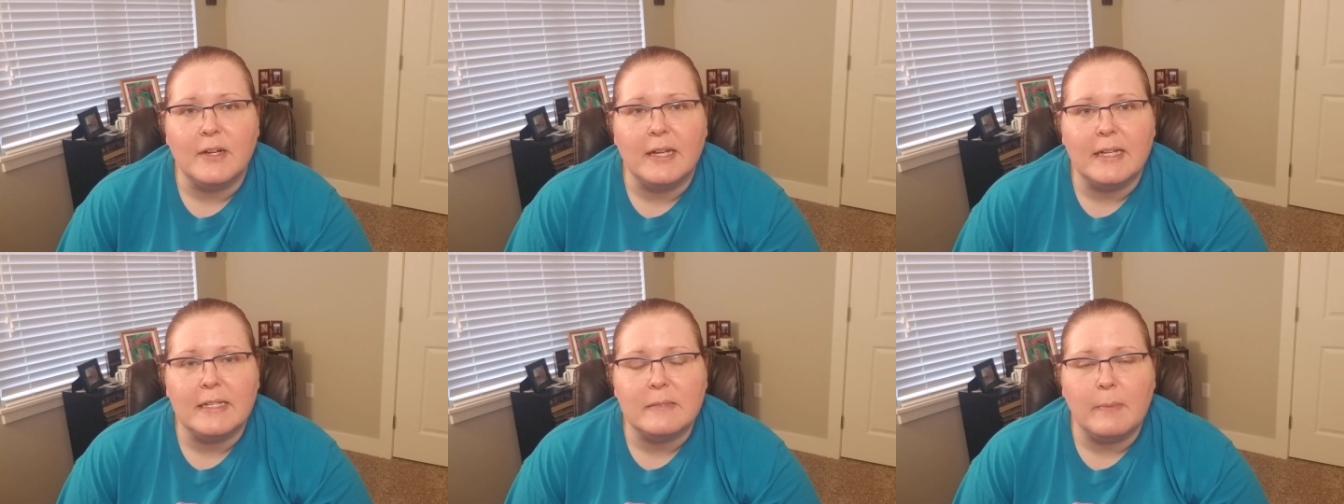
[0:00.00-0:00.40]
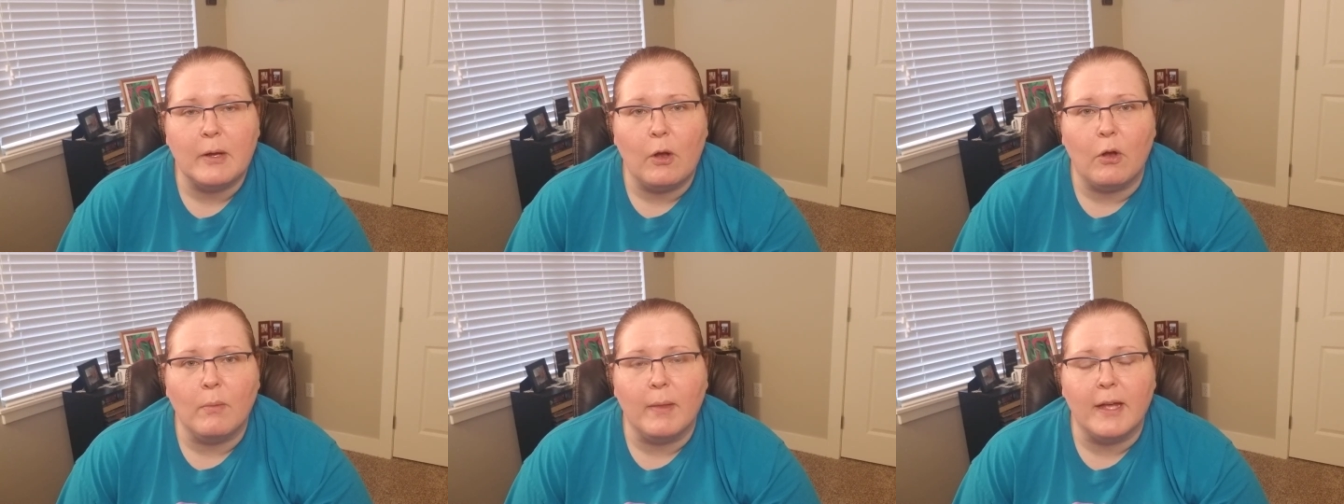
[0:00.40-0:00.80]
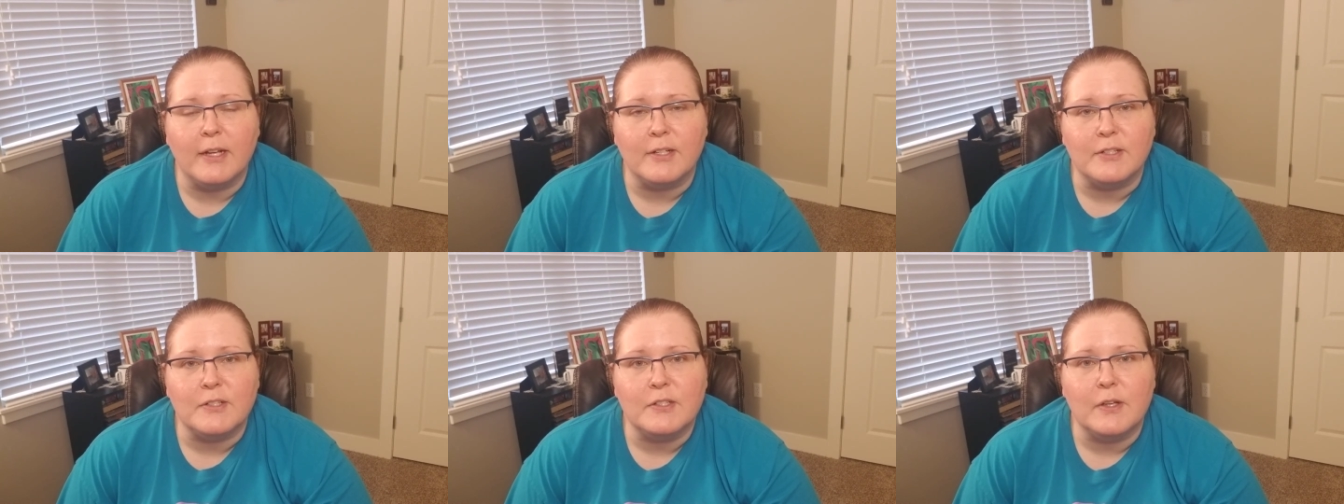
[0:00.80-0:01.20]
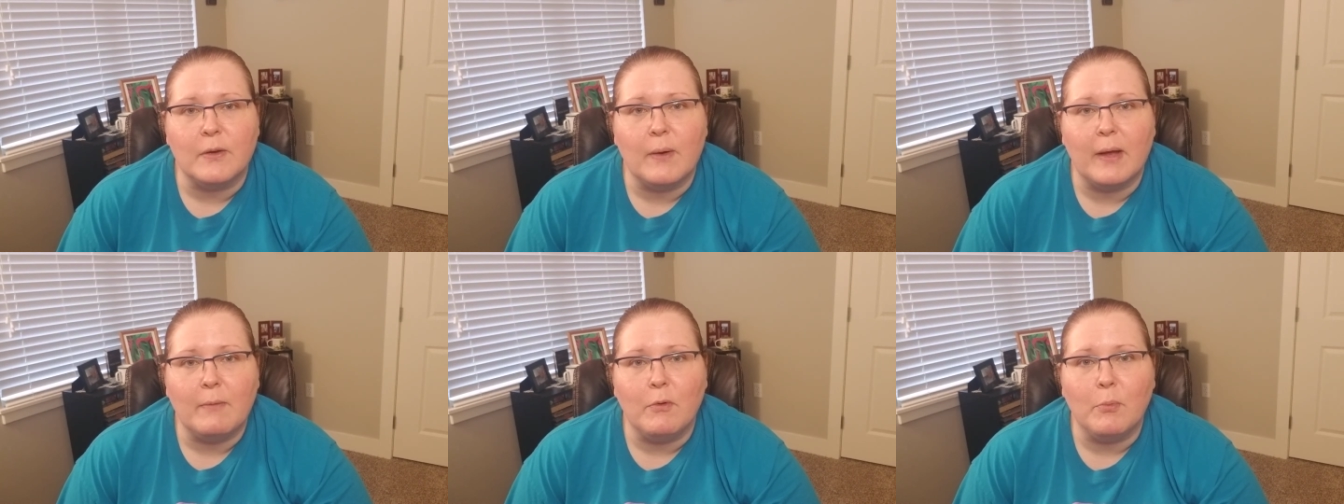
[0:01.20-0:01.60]
It is my gallbladder.
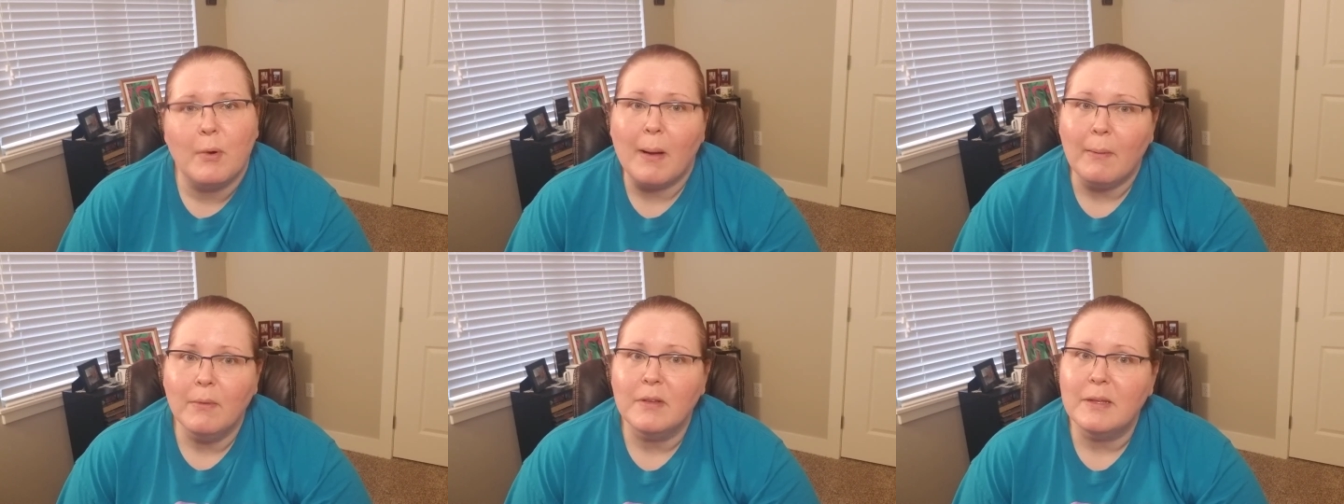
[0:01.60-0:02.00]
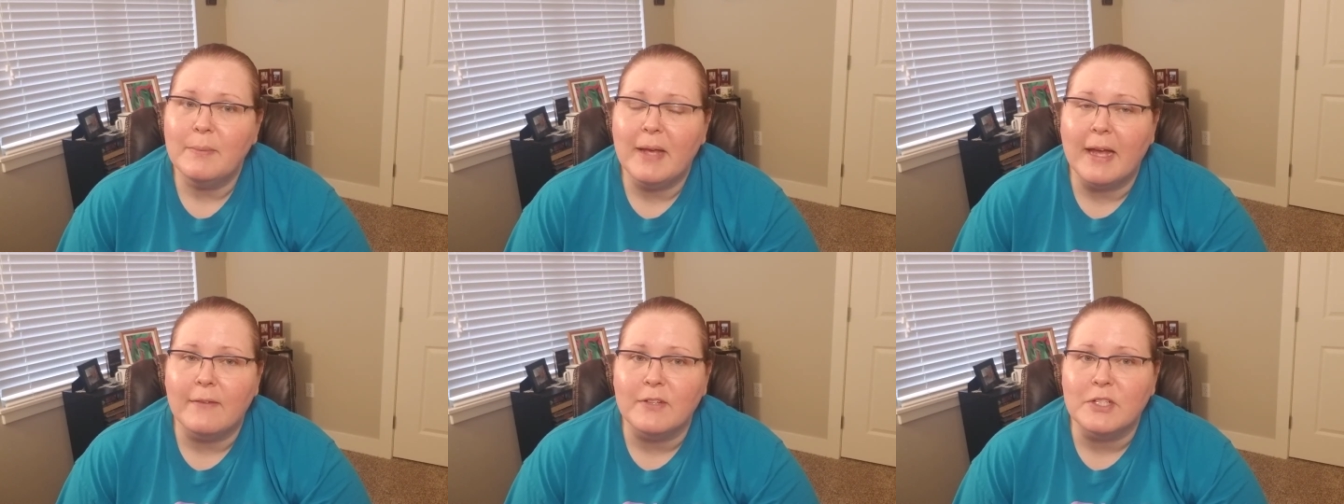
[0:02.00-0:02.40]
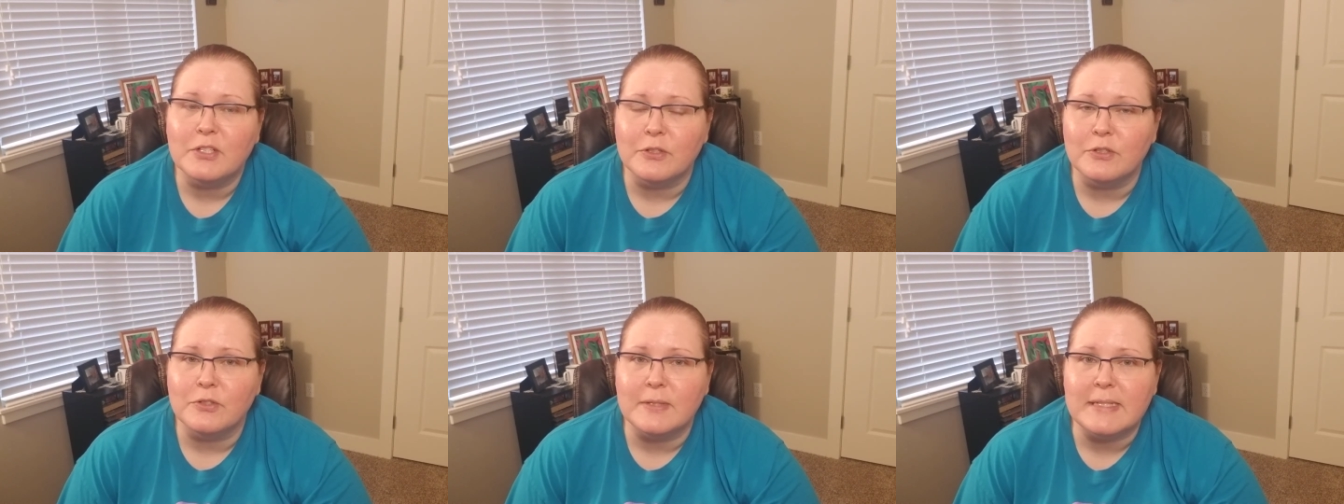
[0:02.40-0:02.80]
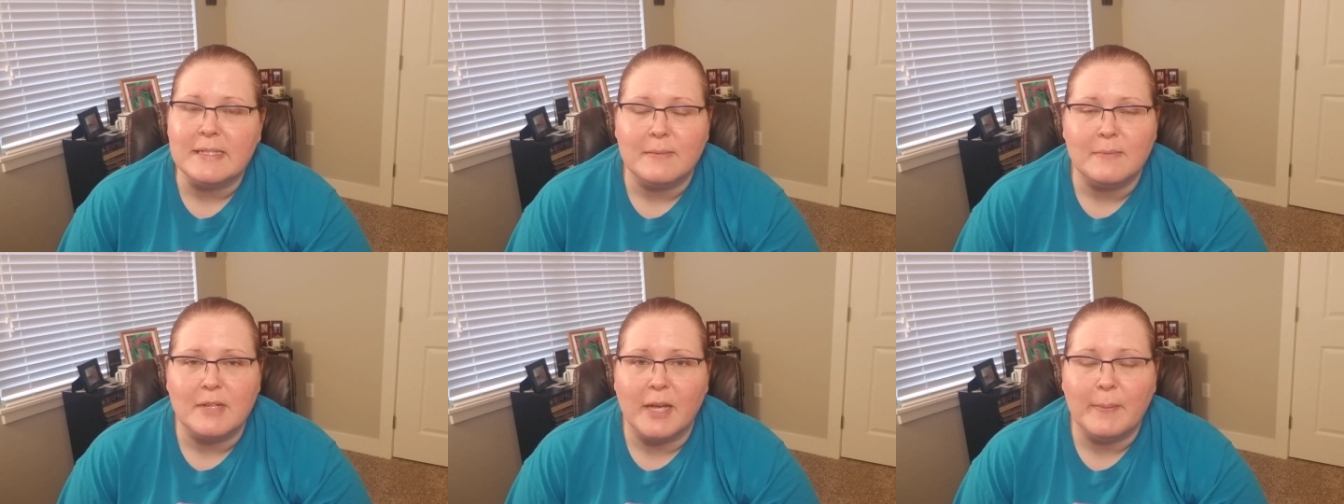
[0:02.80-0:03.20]
So I will probably be having surgery
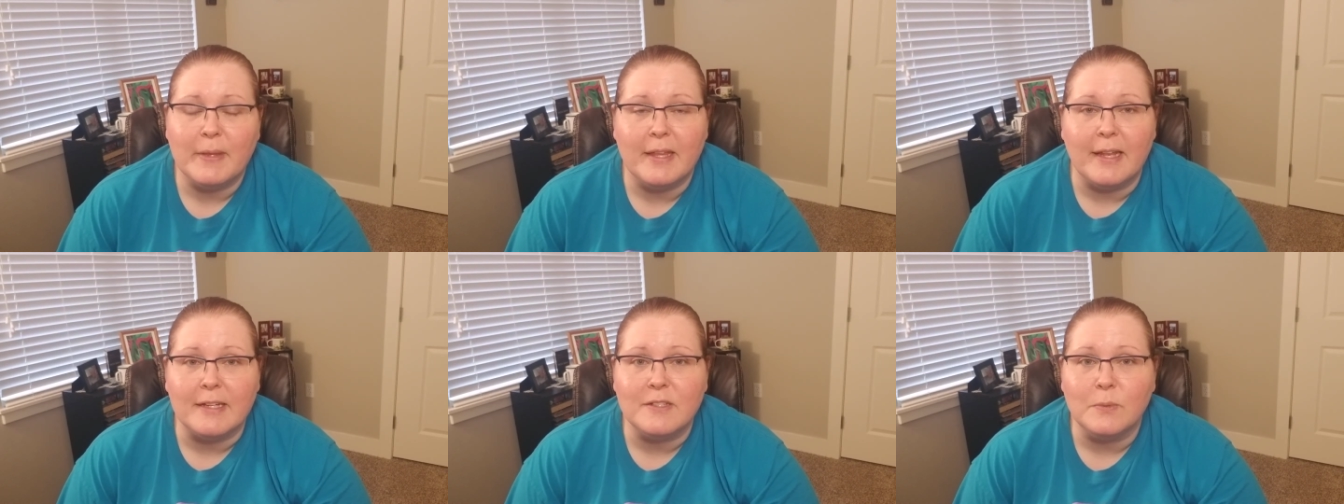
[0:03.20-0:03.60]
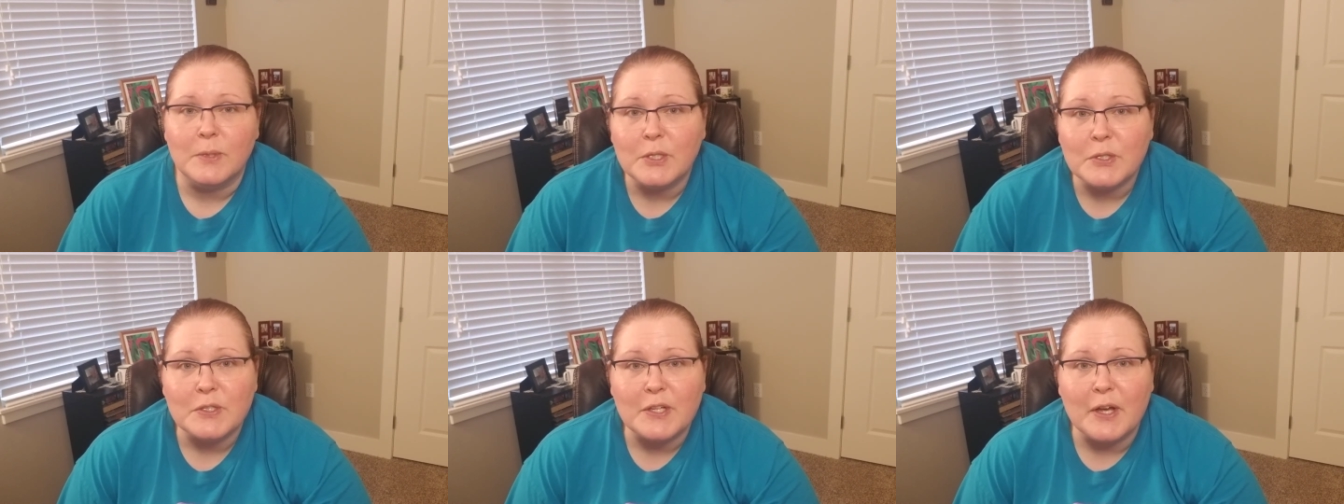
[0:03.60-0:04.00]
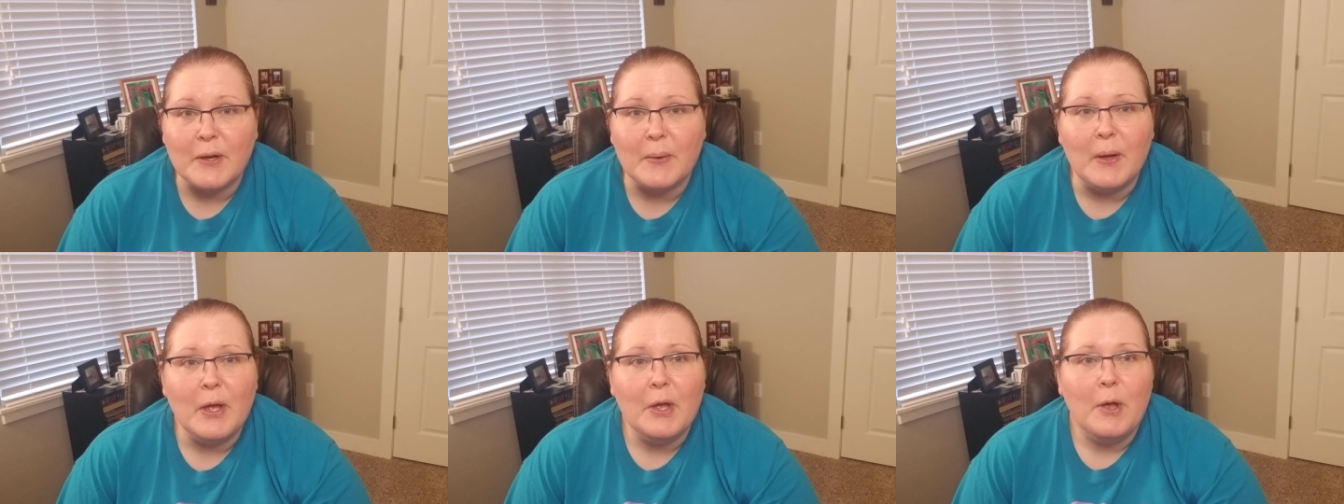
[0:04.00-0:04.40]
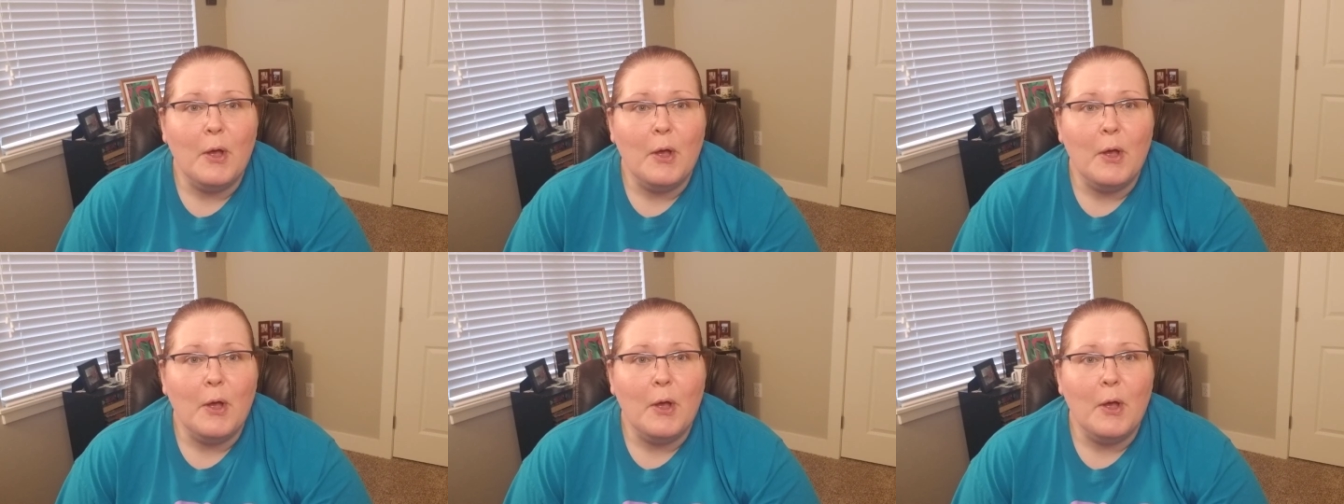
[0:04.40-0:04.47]
sometime in the next week or so,